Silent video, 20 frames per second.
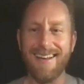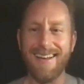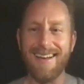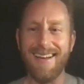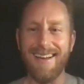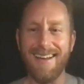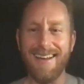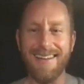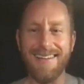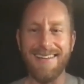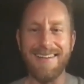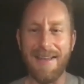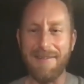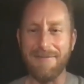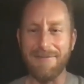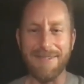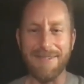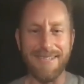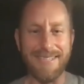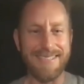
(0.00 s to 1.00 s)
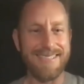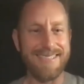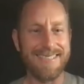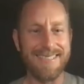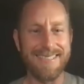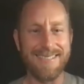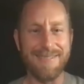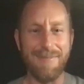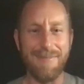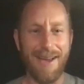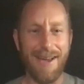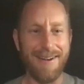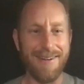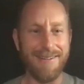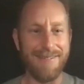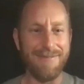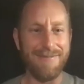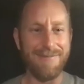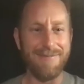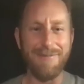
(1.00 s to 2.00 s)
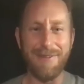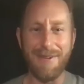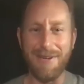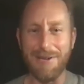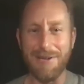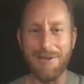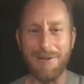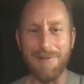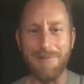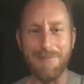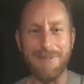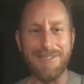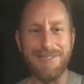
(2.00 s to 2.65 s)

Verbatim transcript: uh, Netflix is about film,